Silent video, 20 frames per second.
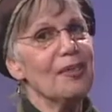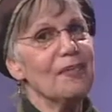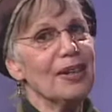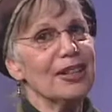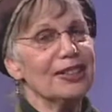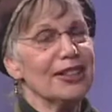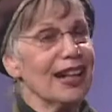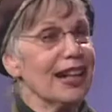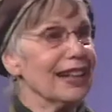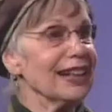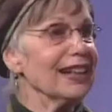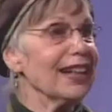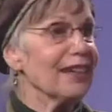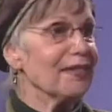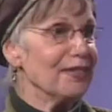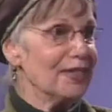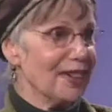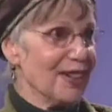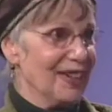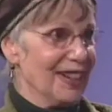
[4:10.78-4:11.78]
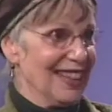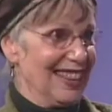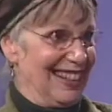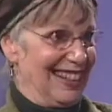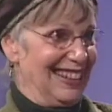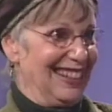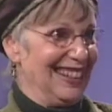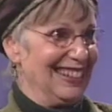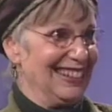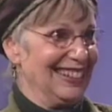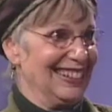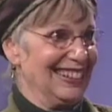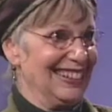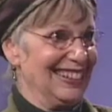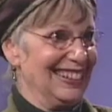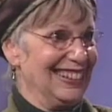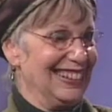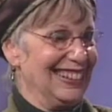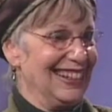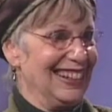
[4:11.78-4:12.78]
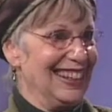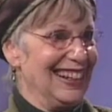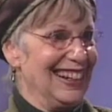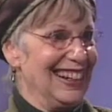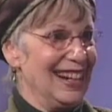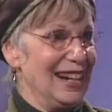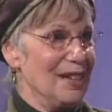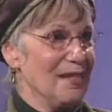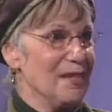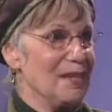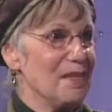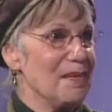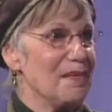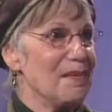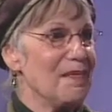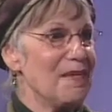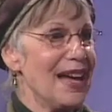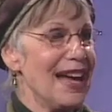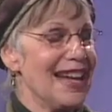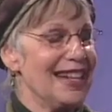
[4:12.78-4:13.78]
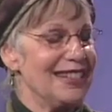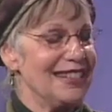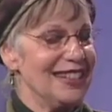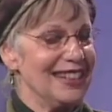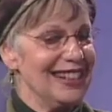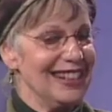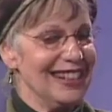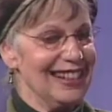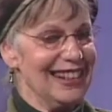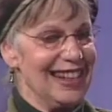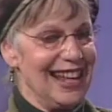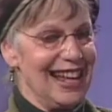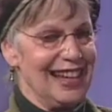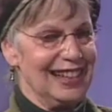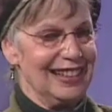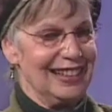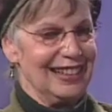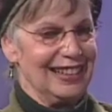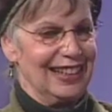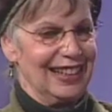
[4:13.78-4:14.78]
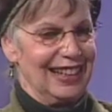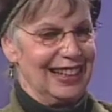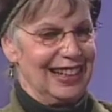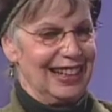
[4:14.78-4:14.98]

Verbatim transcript: how much I love Dorothy. And I'm imagining that,